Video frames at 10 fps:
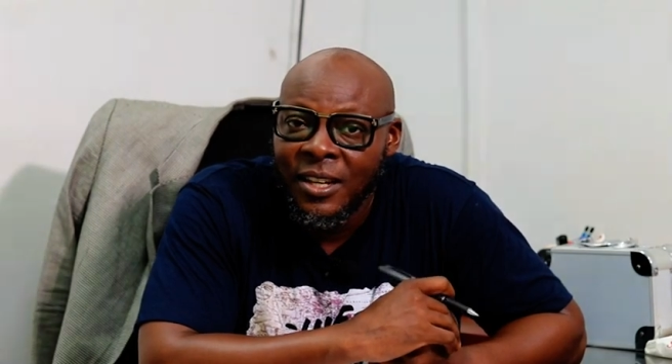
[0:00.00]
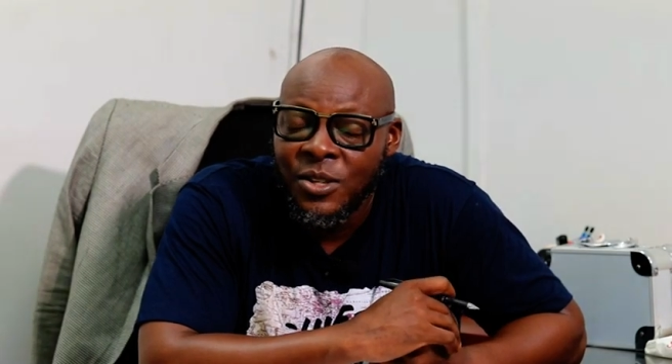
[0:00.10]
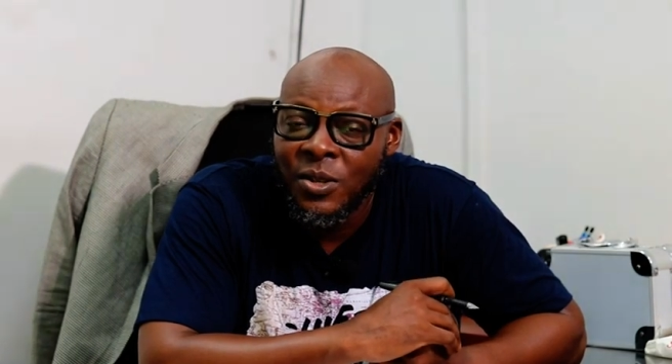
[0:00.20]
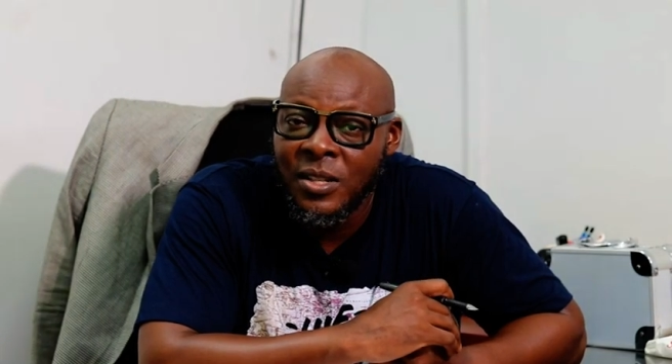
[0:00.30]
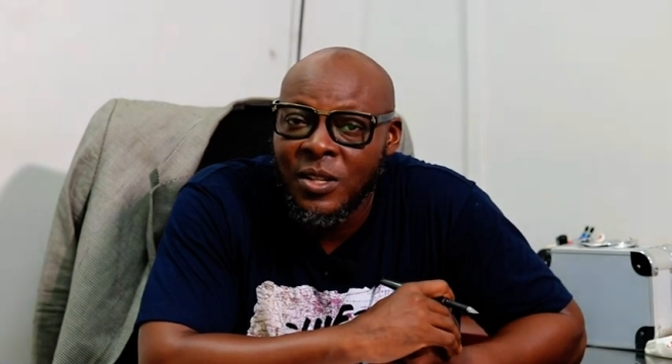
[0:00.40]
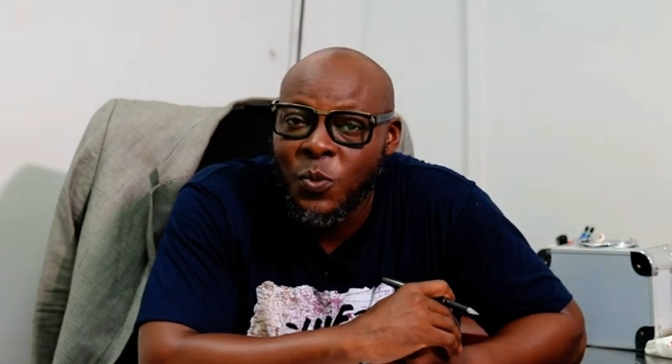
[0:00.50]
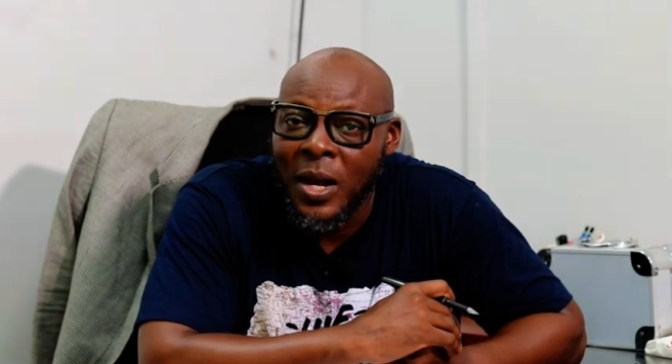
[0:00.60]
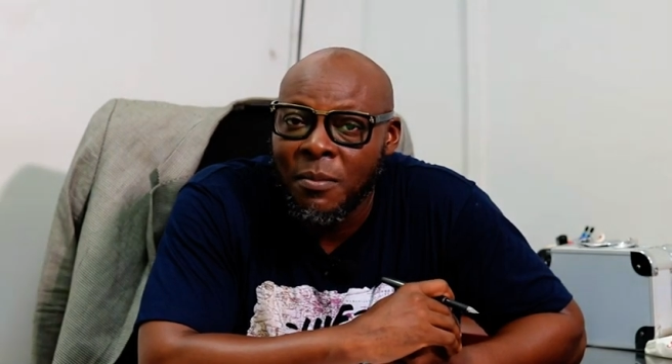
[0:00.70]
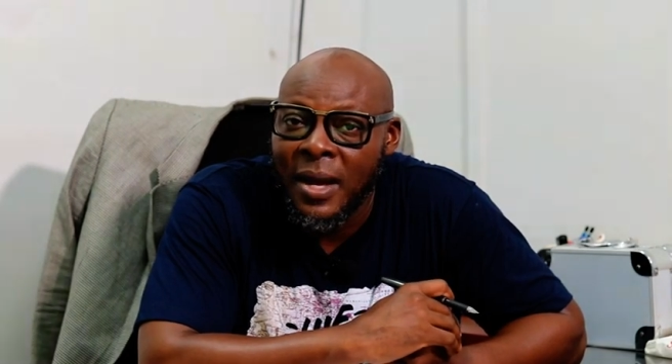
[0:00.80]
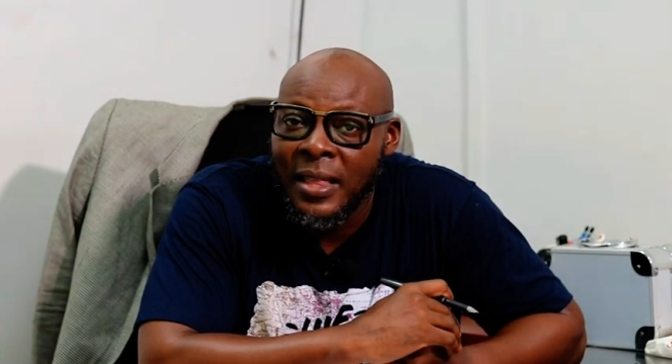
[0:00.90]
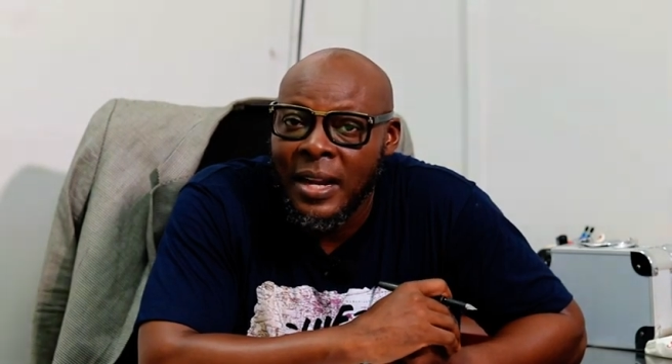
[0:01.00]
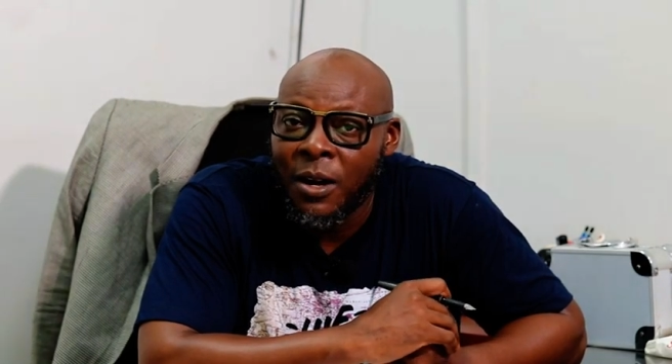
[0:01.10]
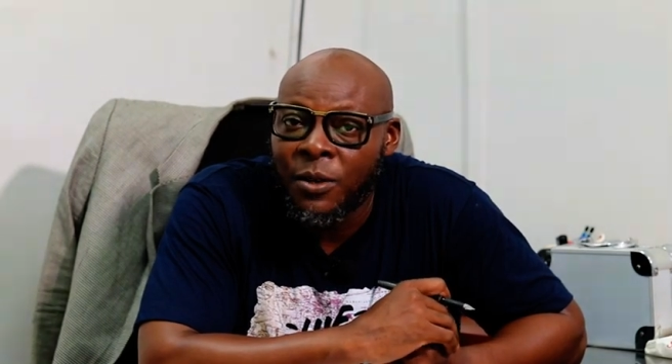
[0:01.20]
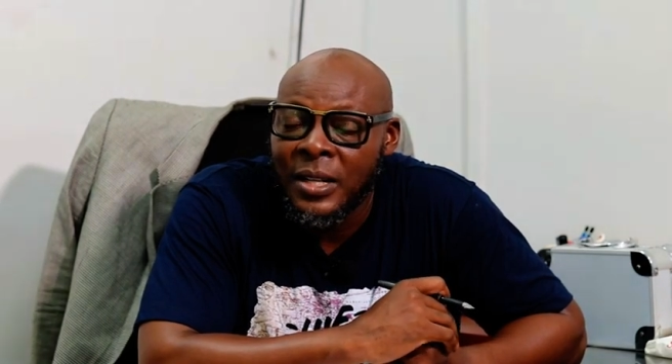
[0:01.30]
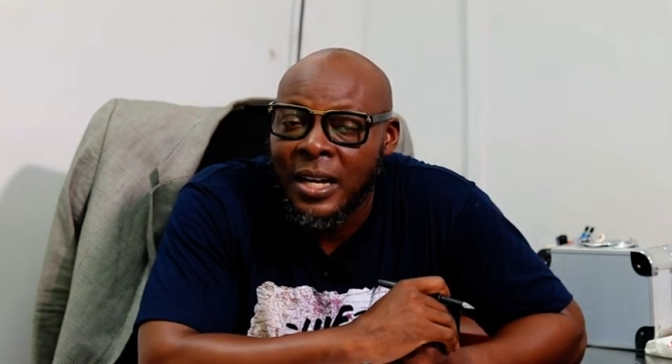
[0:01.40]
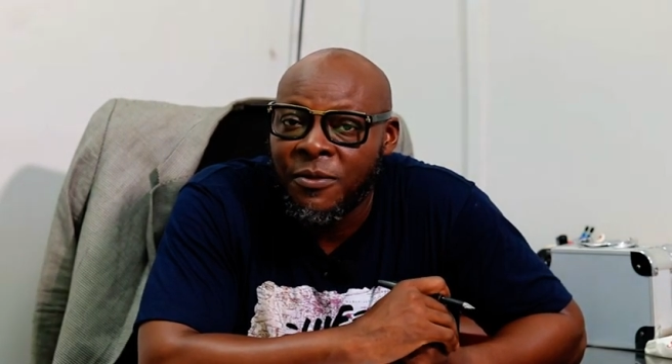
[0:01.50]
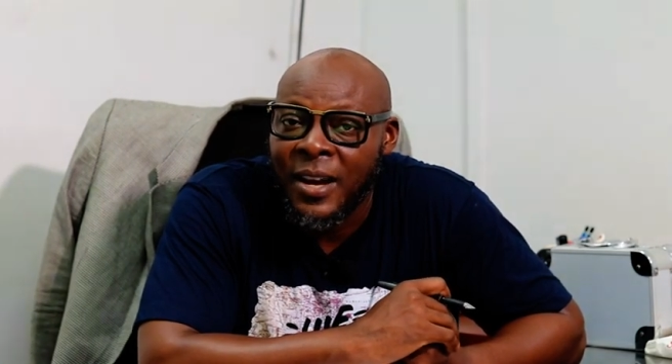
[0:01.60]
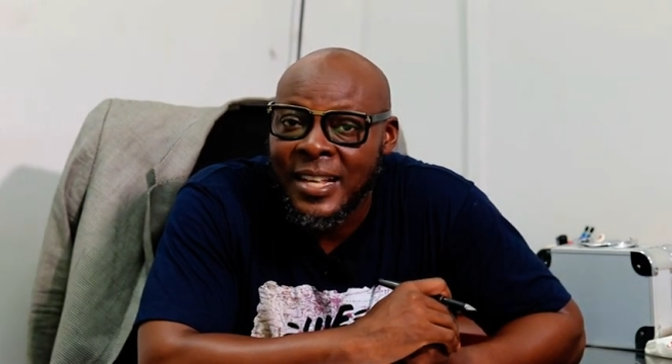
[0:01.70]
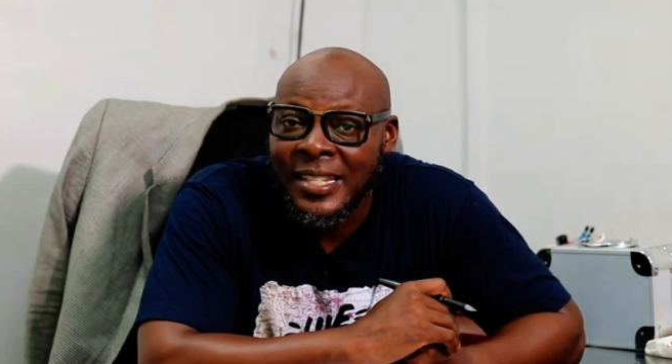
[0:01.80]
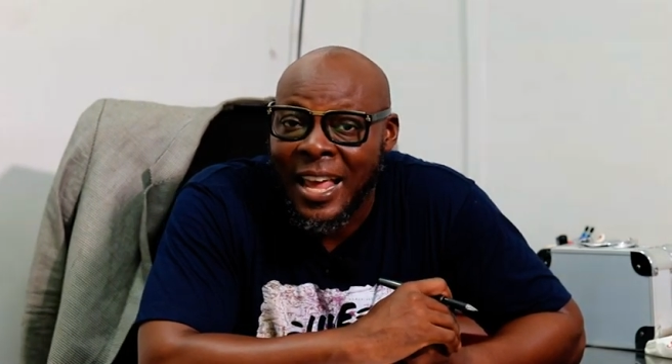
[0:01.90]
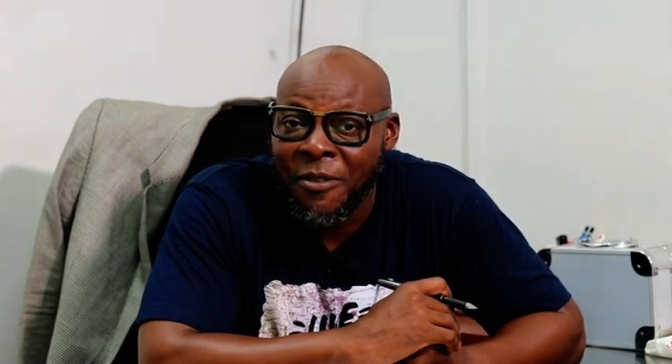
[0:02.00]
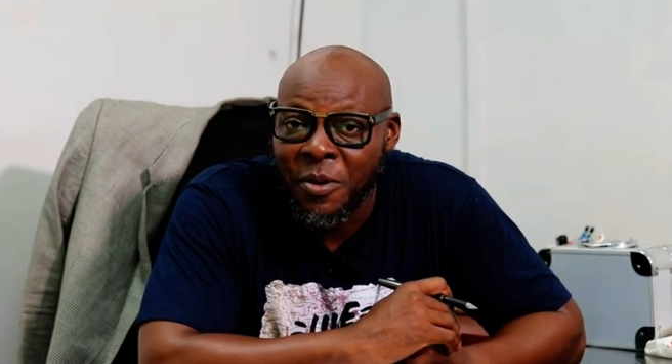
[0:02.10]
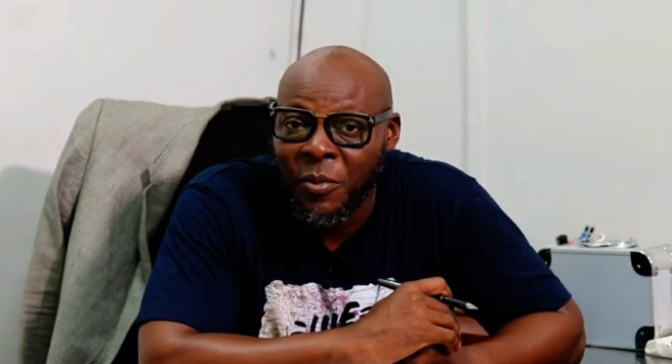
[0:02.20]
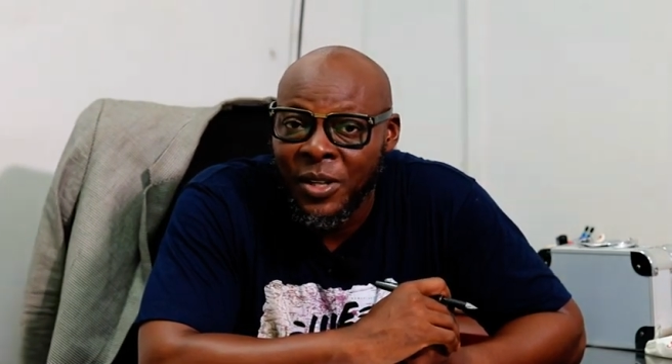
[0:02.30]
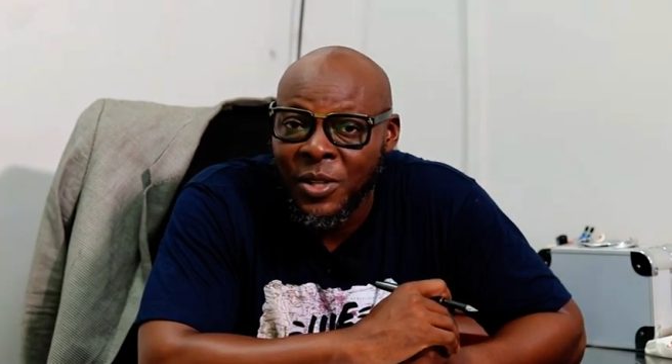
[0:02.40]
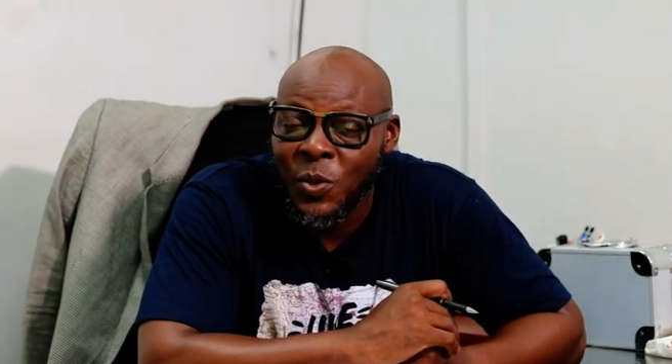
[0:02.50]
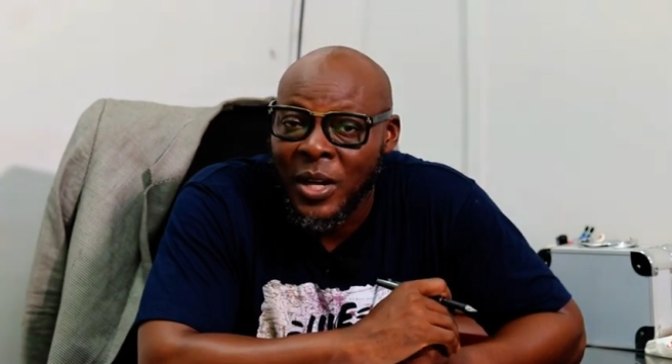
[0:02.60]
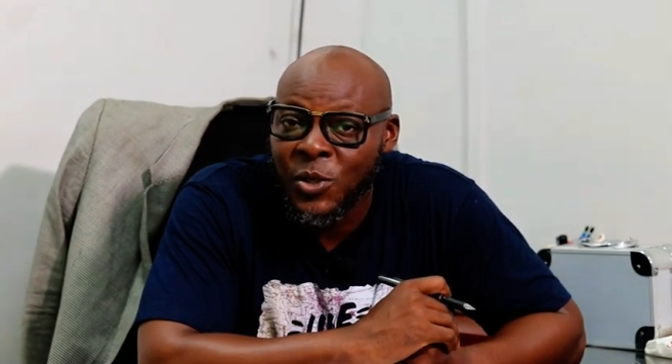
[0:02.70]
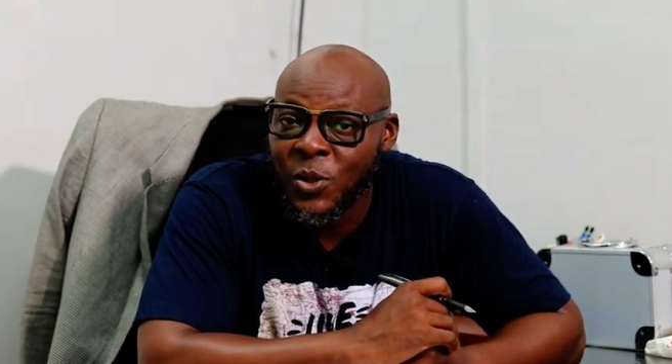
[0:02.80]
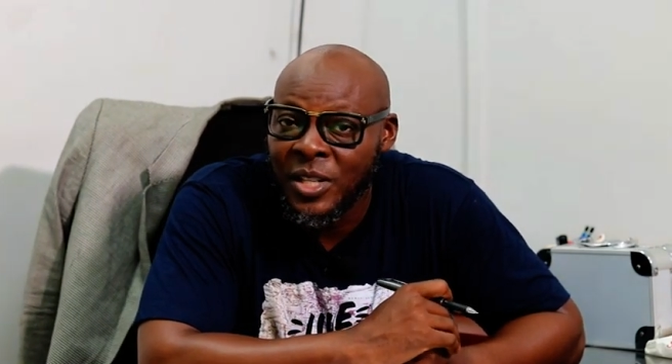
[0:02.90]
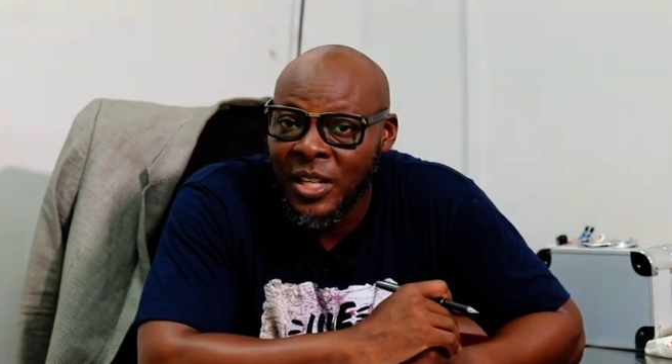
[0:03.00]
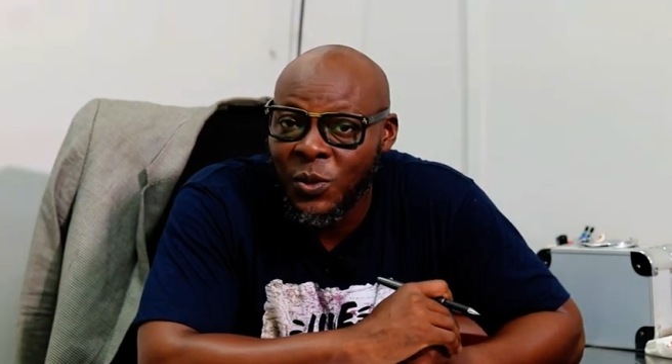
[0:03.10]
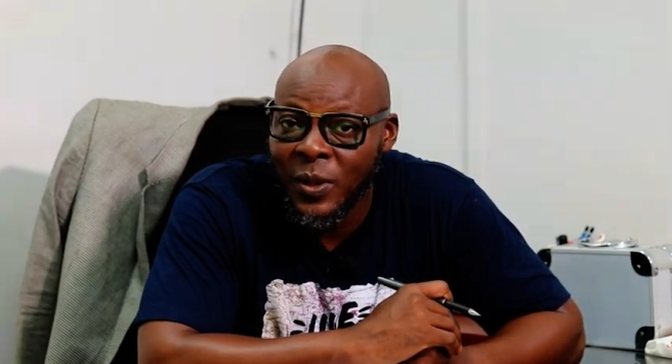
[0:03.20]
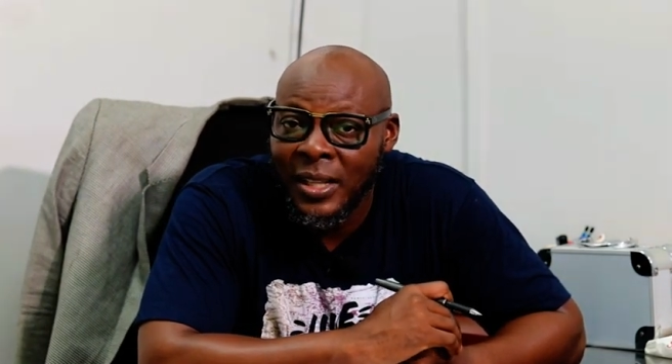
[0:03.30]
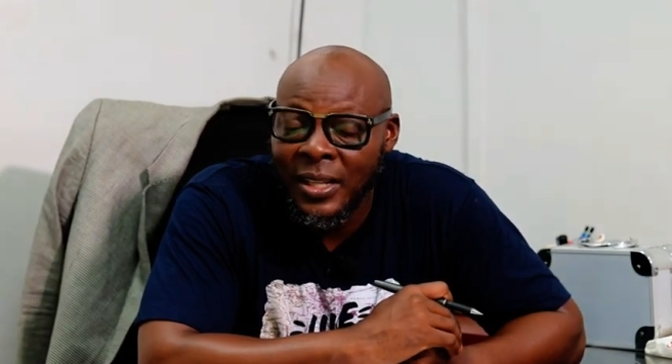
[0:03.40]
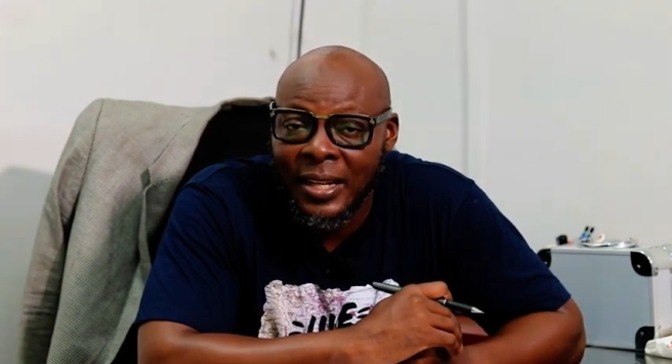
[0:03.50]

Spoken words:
So this is one man that I would advise everybody to associate with,